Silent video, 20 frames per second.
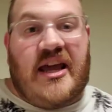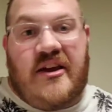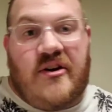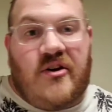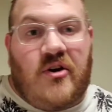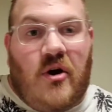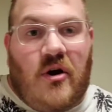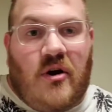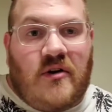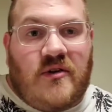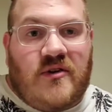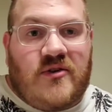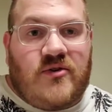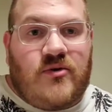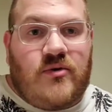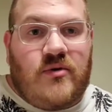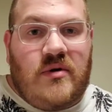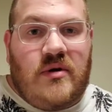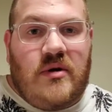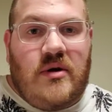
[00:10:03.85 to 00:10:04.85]
dank
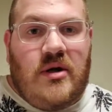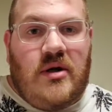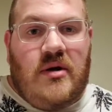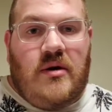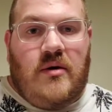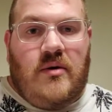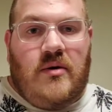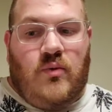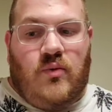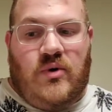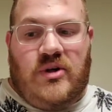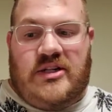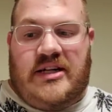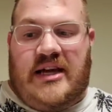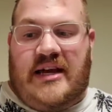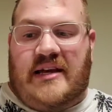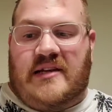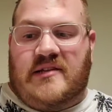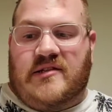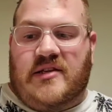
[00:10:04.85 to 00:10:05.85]
carts, which
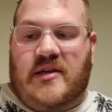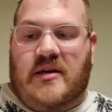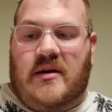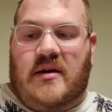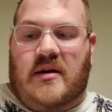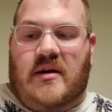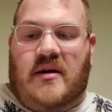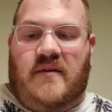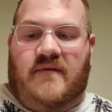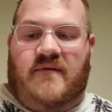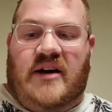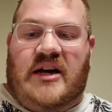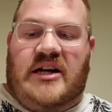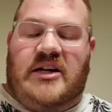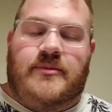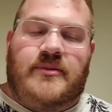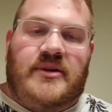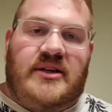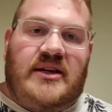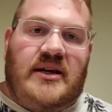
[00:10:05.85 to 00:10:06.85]
has
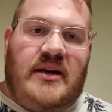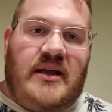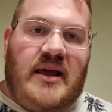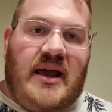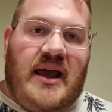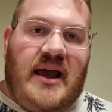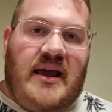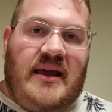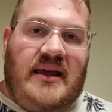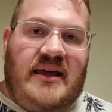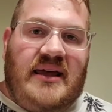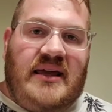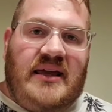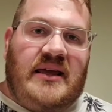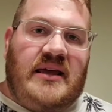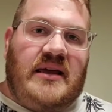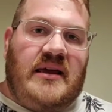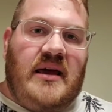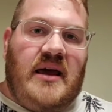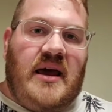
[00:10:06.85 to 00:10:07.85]
vitamin
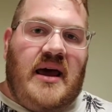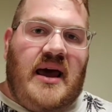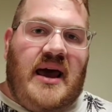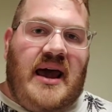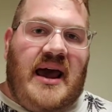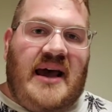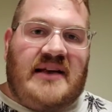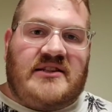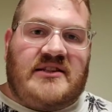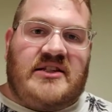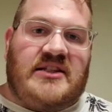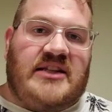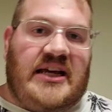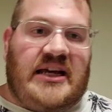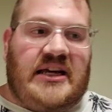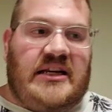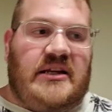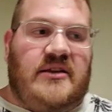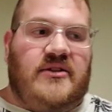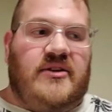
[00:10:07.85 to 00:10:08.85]
E
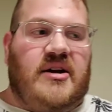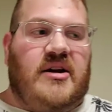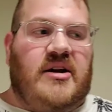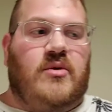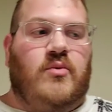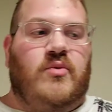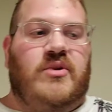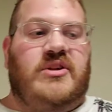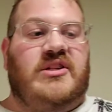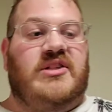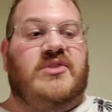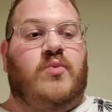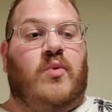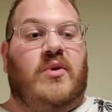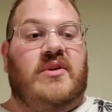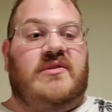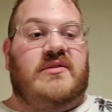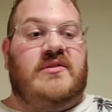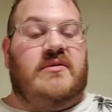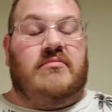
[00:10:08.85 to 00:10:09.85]
acetate in there, which is
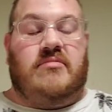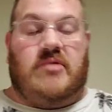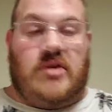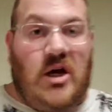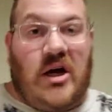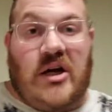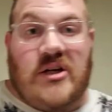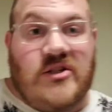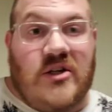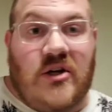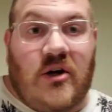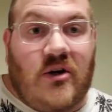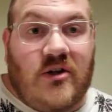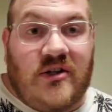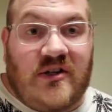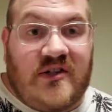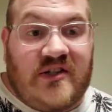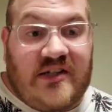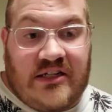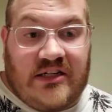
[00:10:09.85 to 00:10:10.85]
what's causing
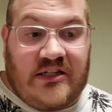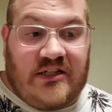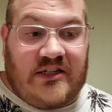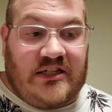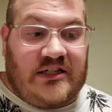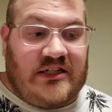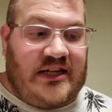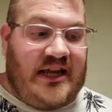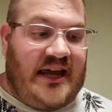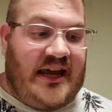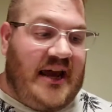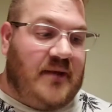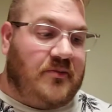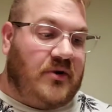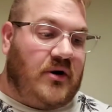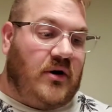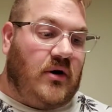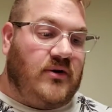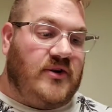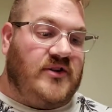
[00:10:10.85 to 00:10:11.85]
all these sicknesses to
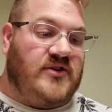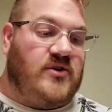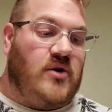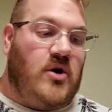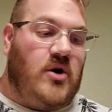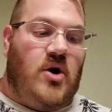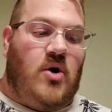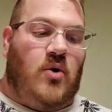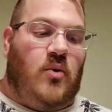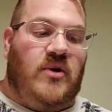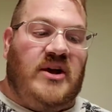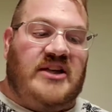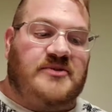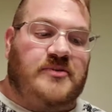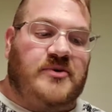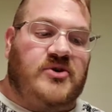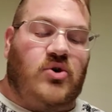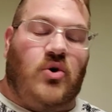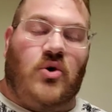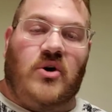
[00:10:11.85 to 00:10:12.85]
happen, all these
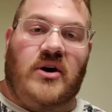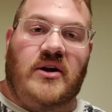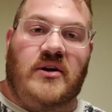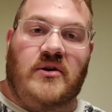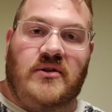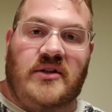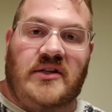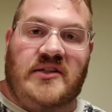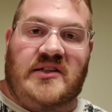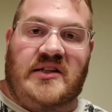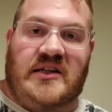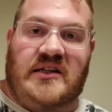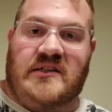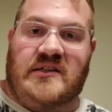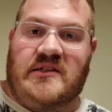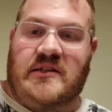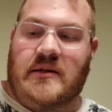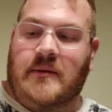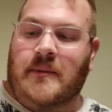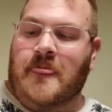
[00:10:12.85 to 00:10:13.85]
respiratory
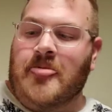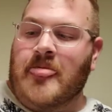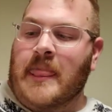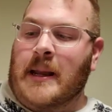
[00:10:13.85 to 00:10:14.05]
illnesses,